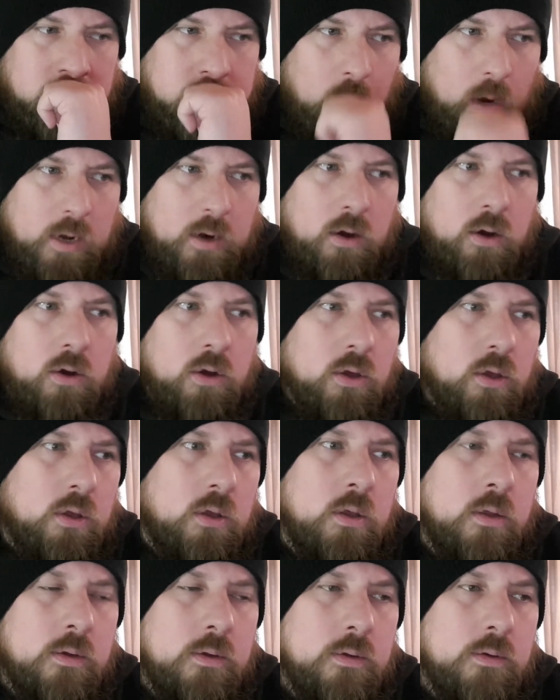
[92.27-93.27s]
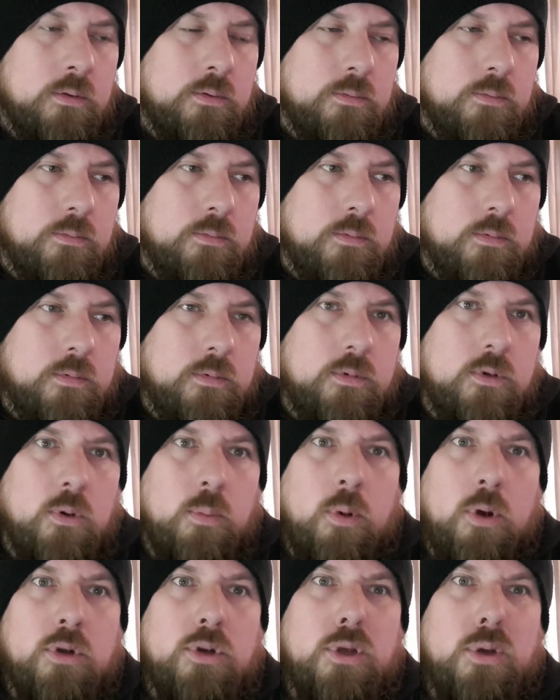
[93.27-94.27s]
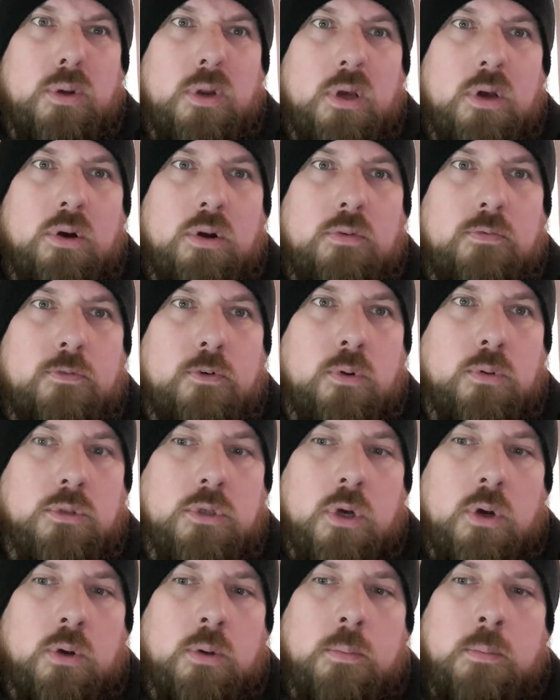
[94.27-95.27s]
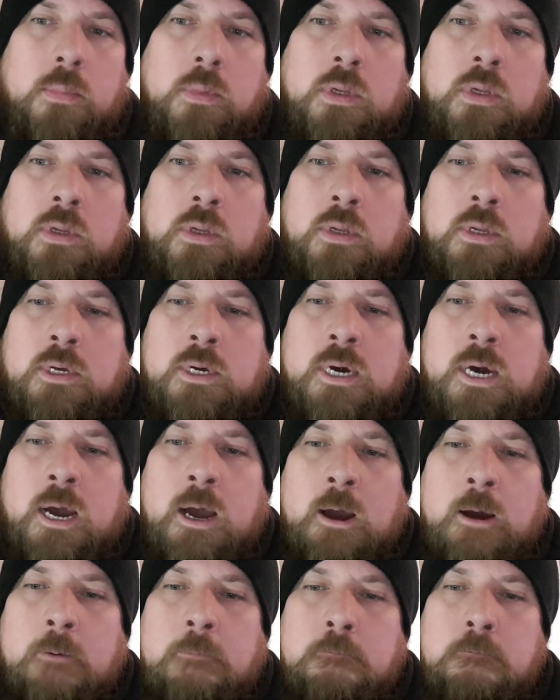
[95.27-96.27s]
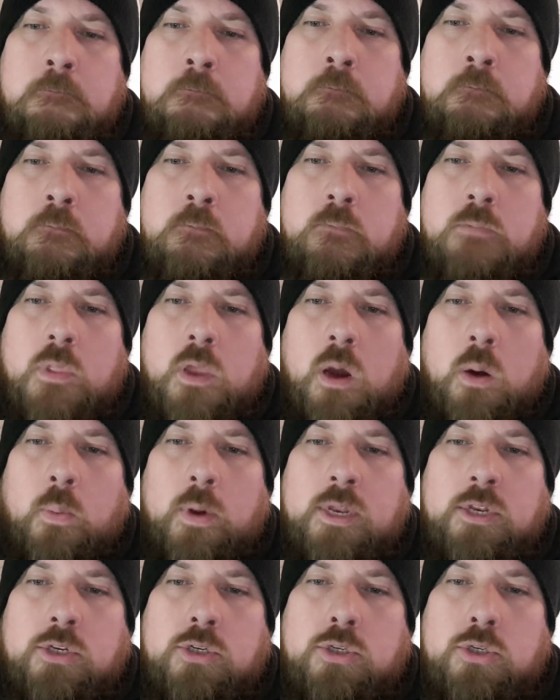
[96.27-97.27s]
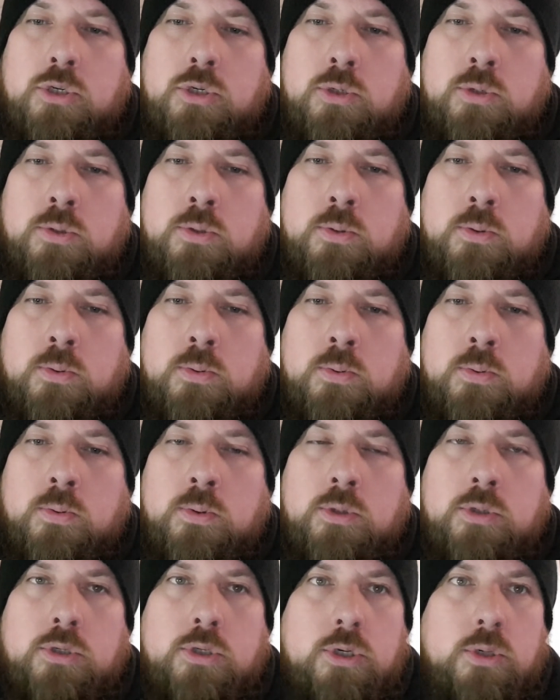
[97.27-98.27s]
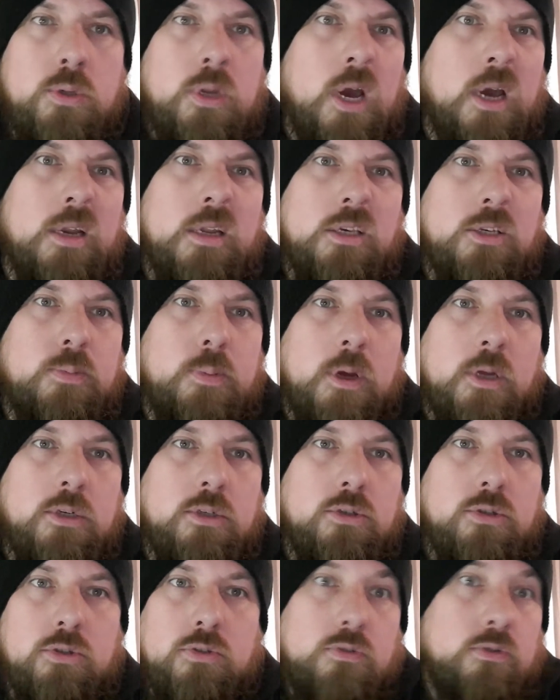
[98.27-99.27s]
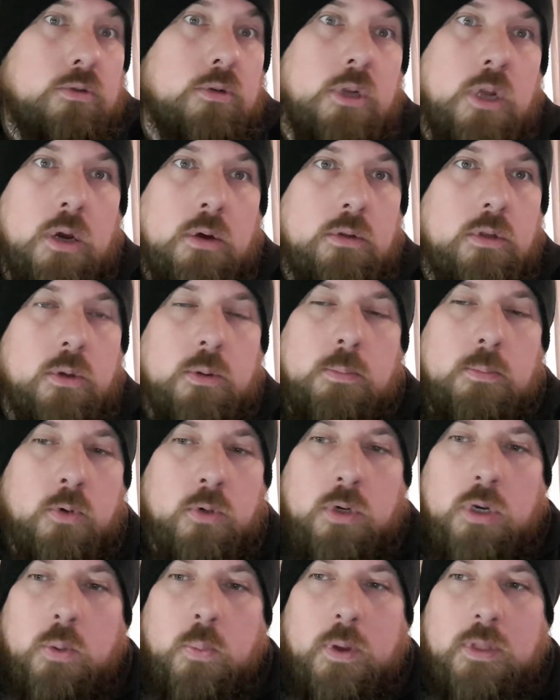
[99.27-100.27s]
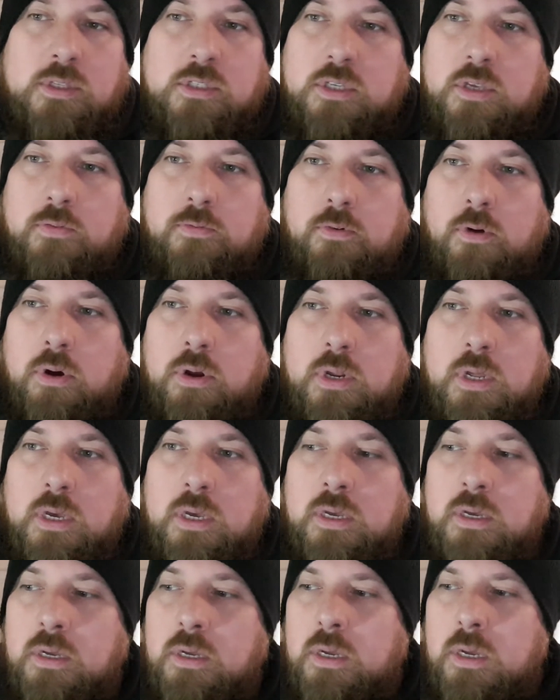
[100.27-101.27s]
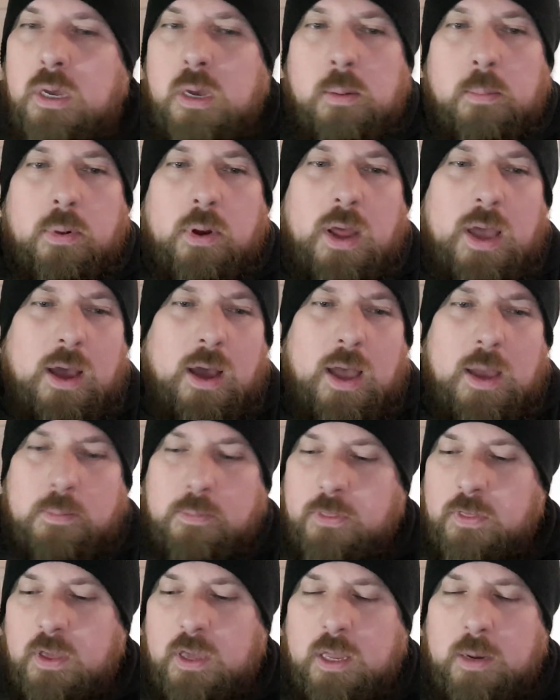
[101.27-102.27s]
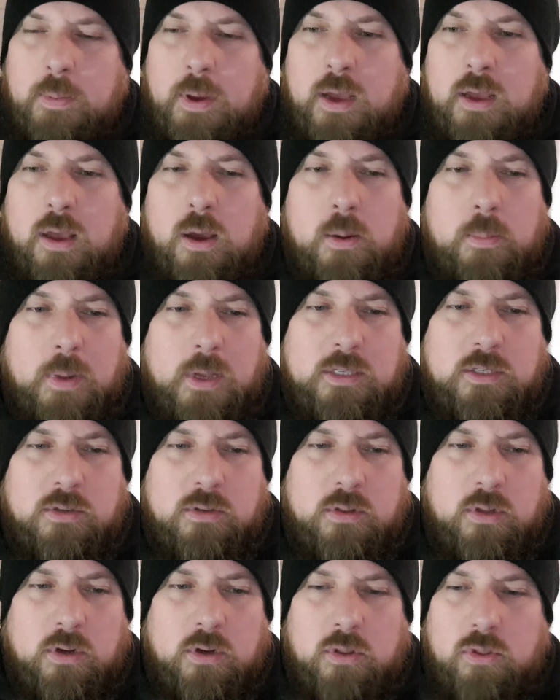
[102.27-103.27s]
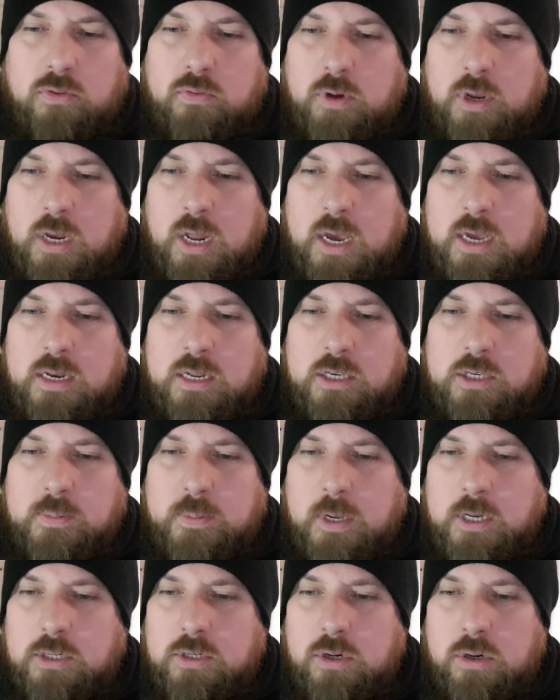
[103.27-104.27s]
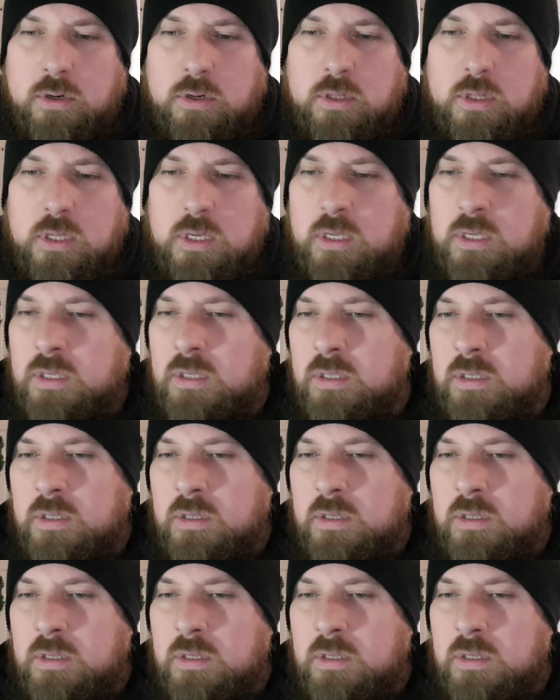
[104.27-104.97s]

when I come on doing it kind of full time, I went to 2 day dispatch. Just thought, you know, I'll do it Monday, Wednesday, Friday. But I am thinking about going back to like a 3 day dispatch kind of thing,